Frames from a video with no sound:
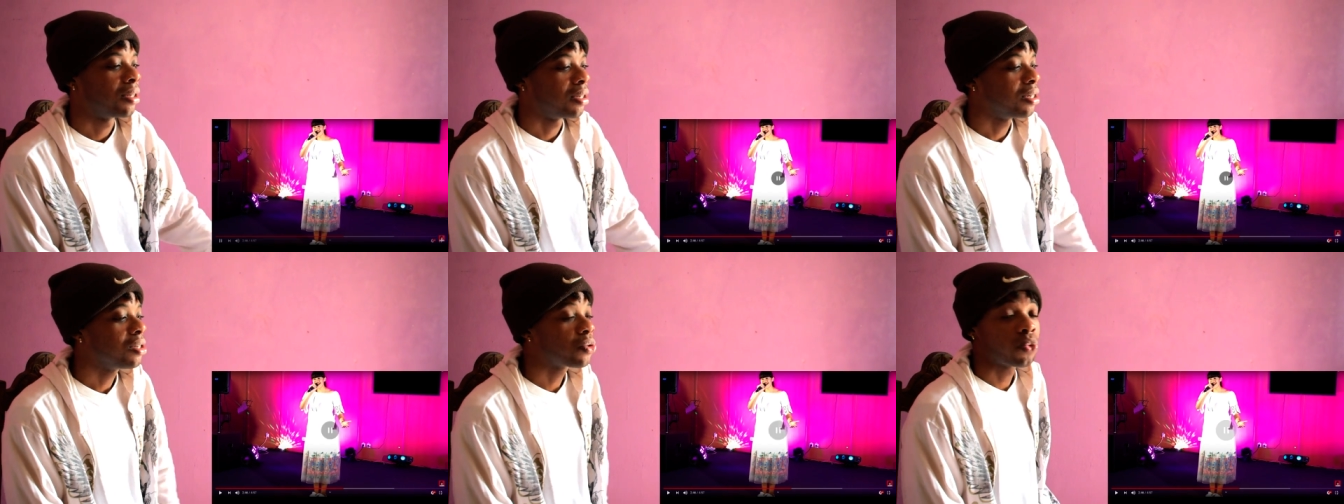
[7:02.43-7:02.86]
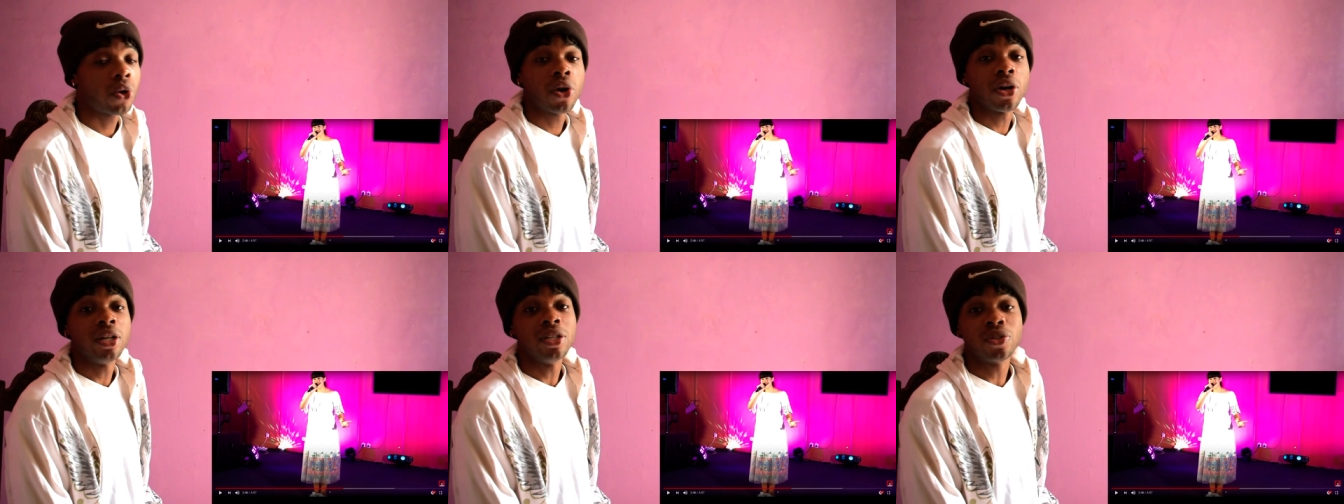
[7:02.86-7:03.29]
This
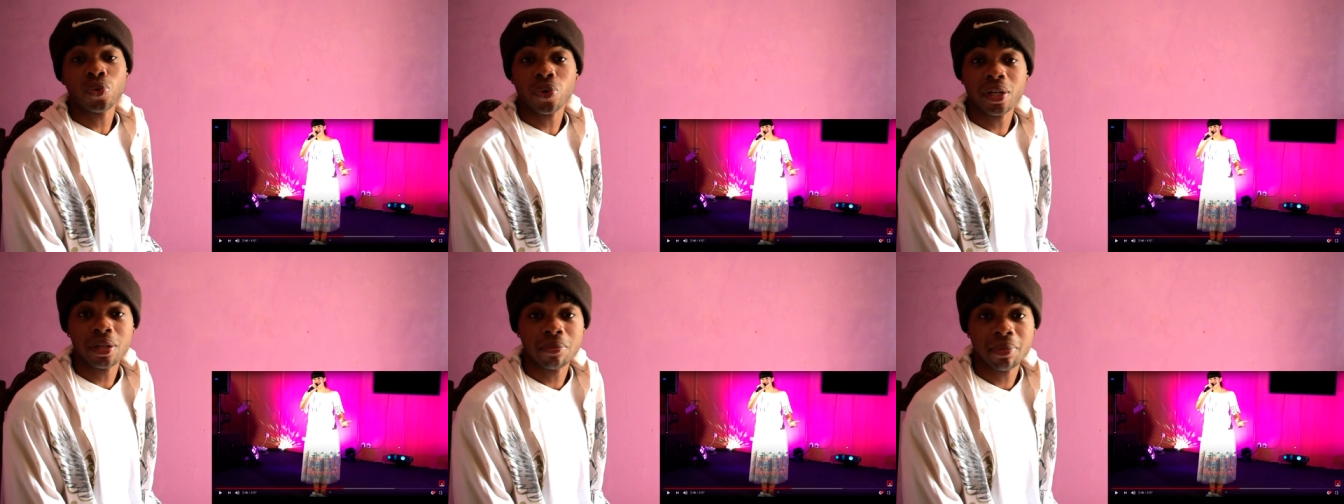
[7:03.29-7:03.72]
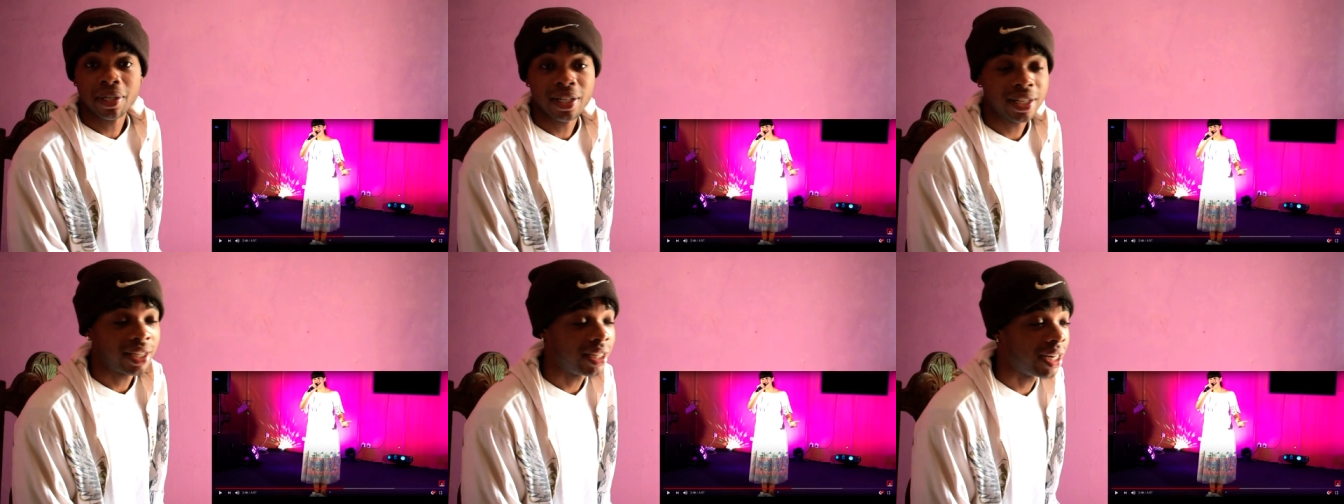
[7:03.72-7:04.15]
word is real, my
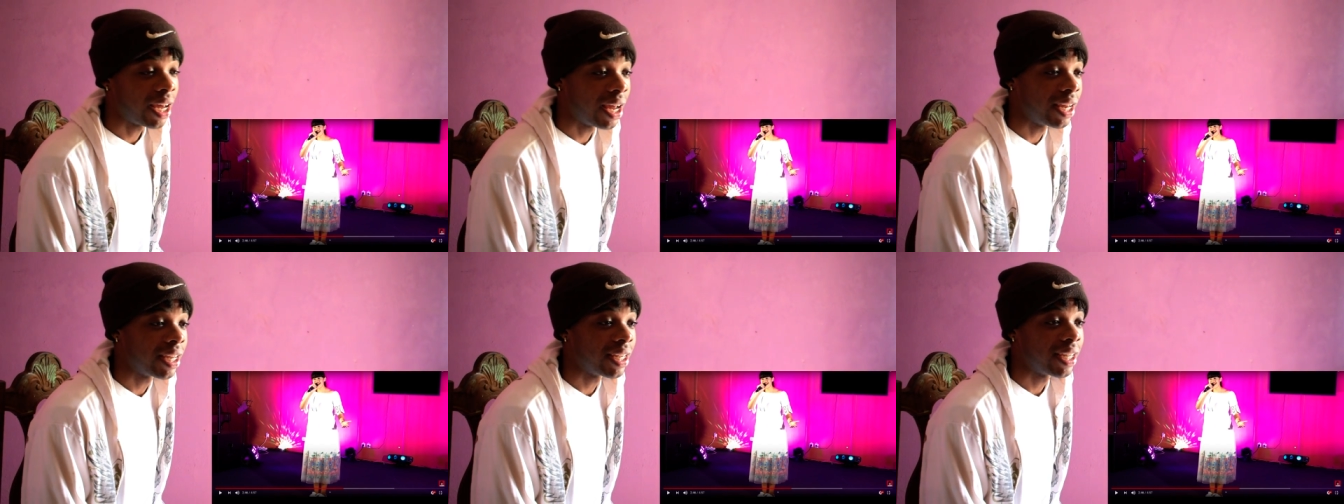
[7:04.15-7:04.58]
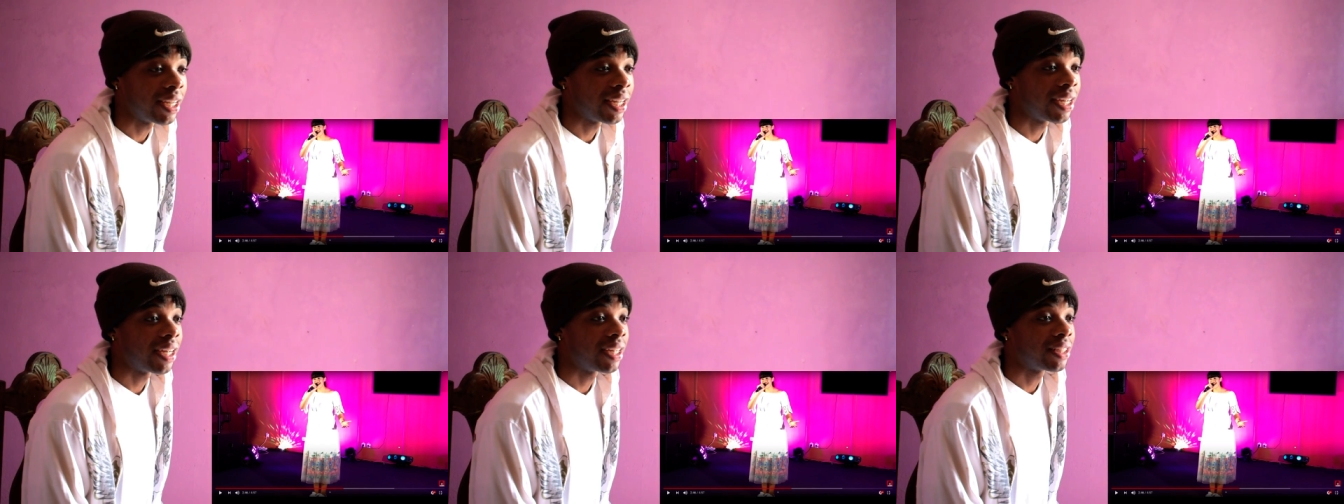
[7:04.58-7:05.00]
nigga. Like,
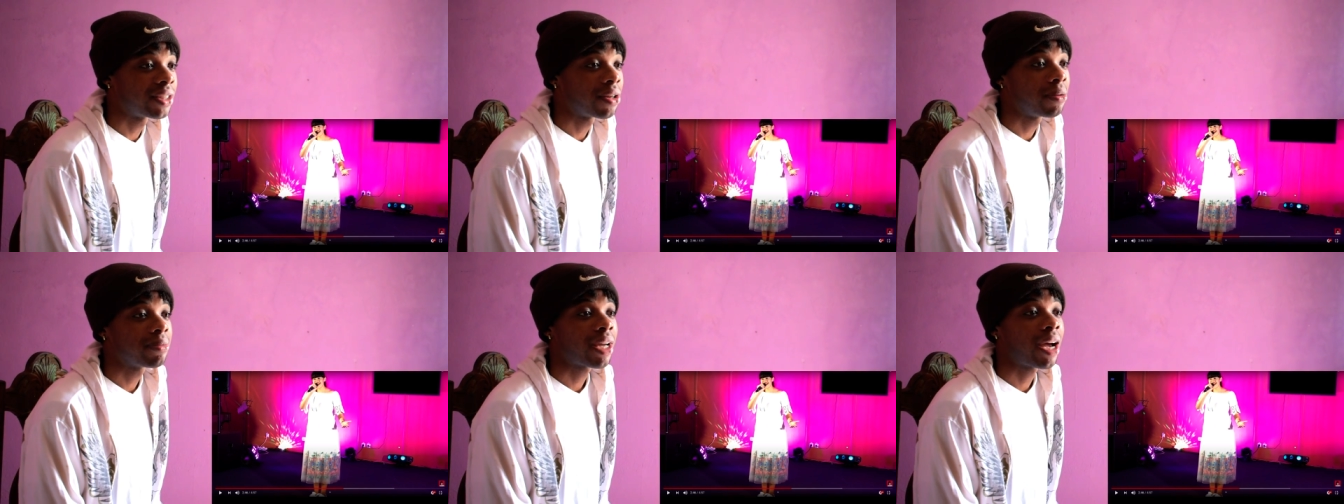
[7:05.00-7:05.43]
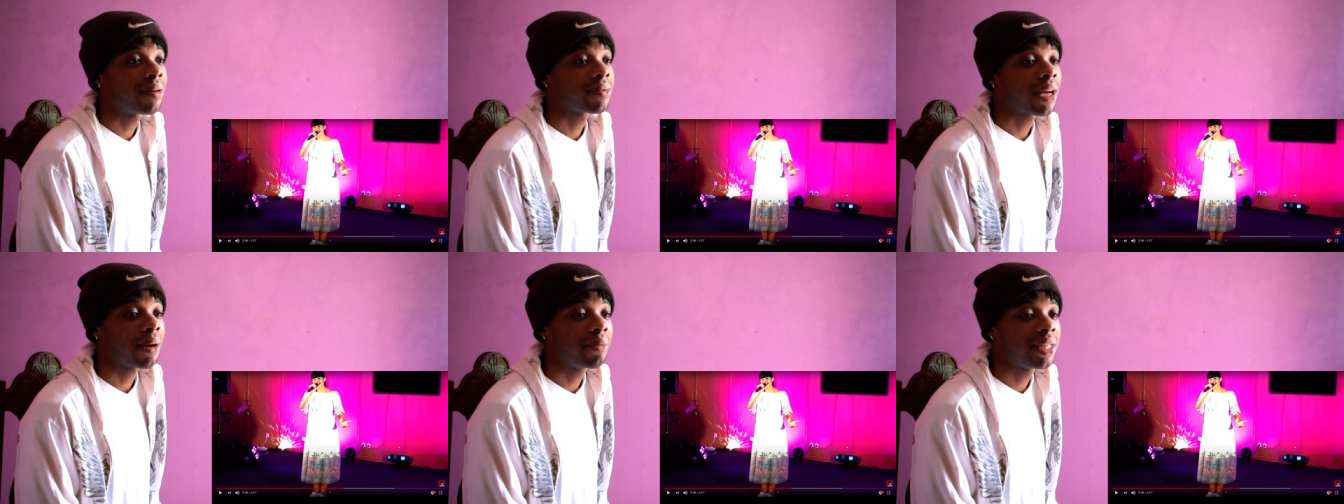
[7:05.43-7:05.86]

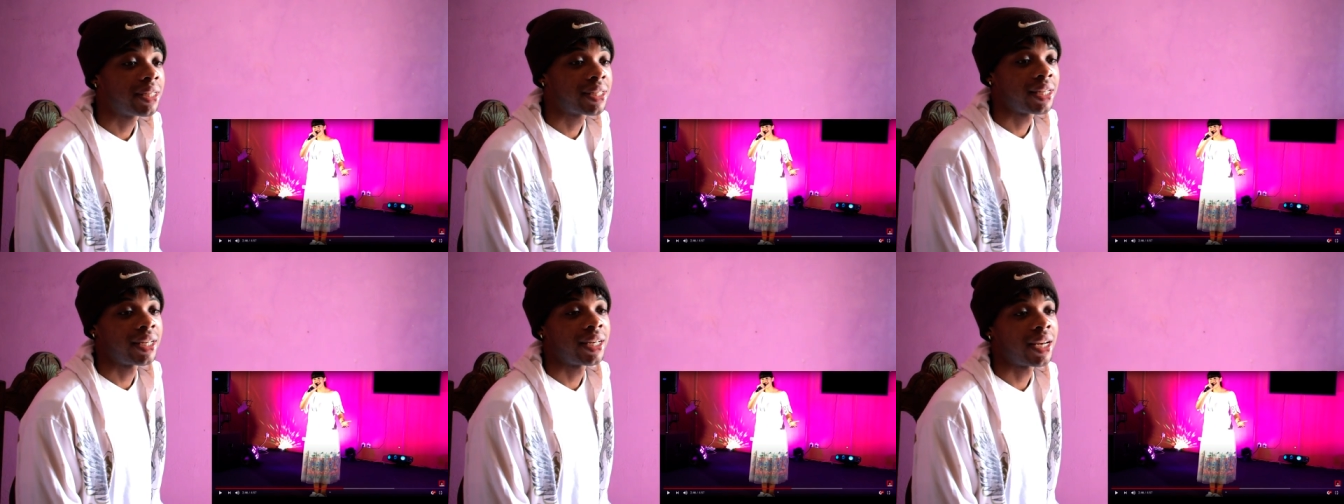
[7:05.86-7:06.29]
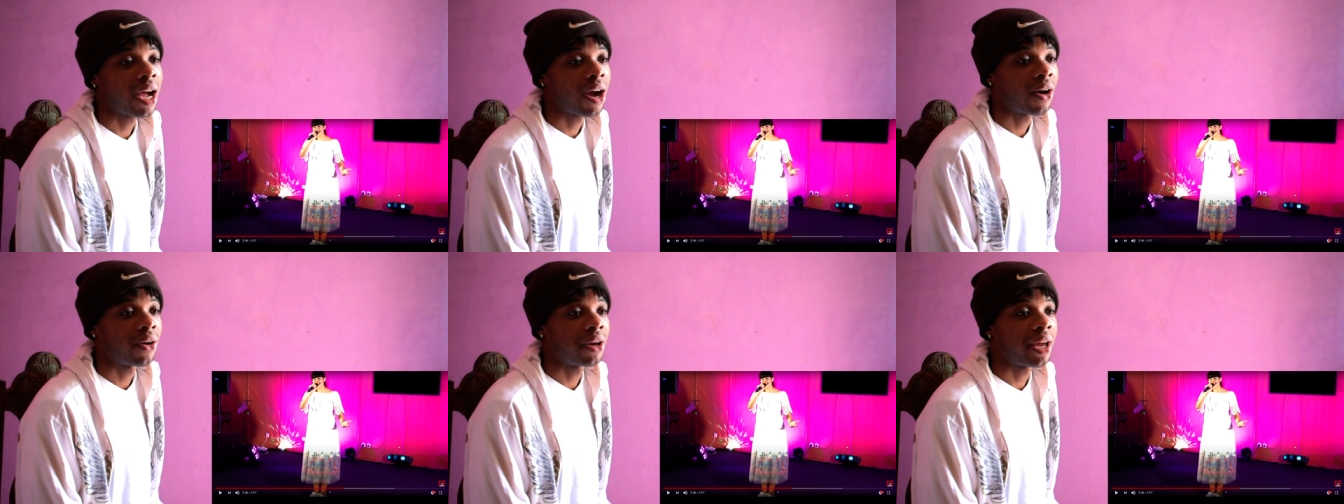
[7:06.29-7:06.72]
sometimes I be sitting
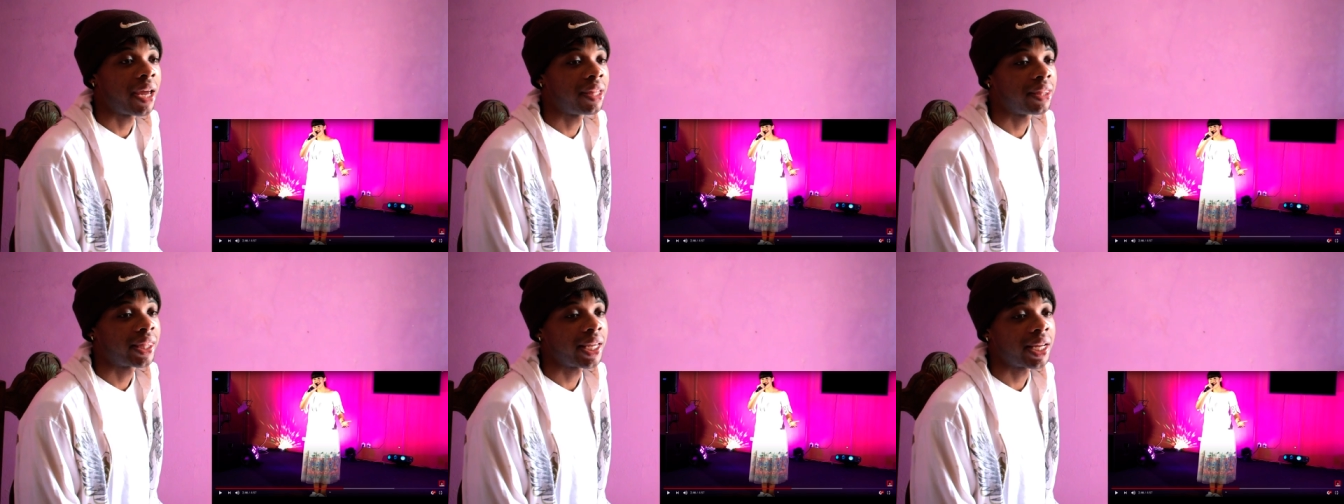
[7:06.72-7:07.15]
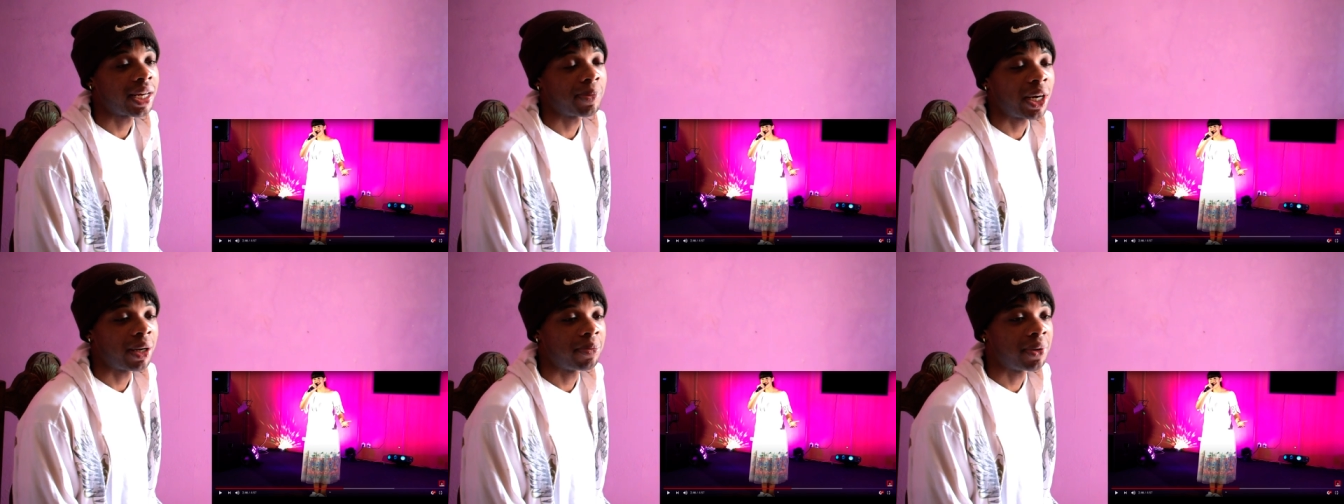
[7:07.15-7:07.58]
down and thinking
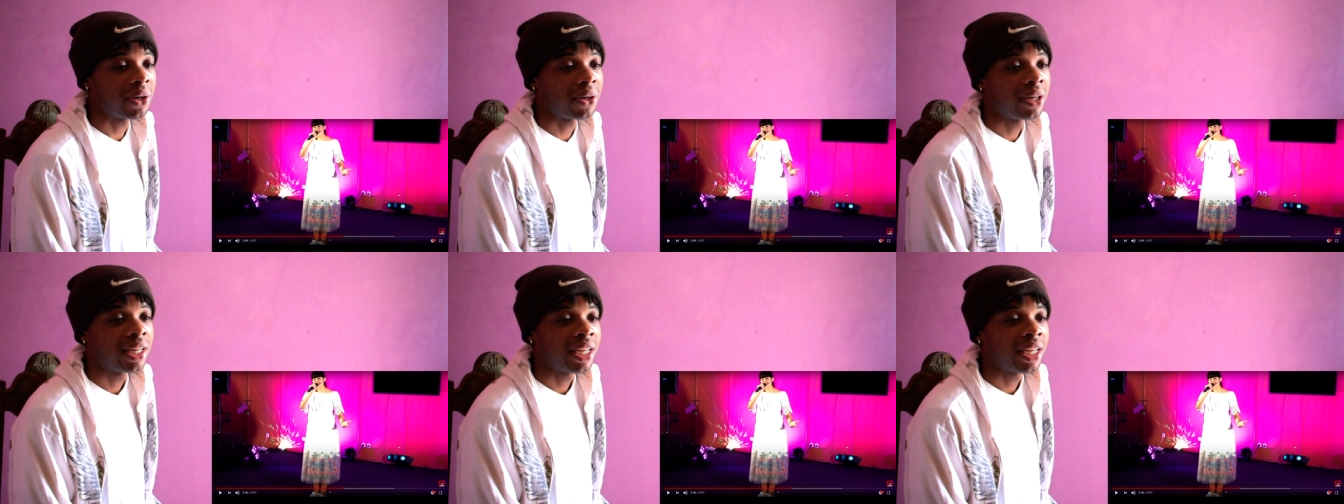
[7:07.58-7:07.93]
about, bro,